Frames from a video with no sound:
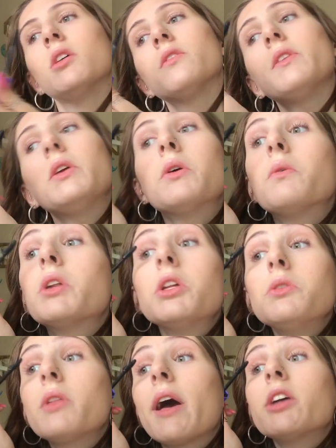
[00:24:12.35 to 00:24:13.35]
So you don't want
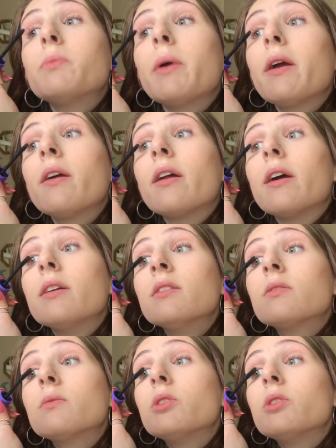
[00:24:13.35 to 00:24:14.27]
to do Lash Paradise,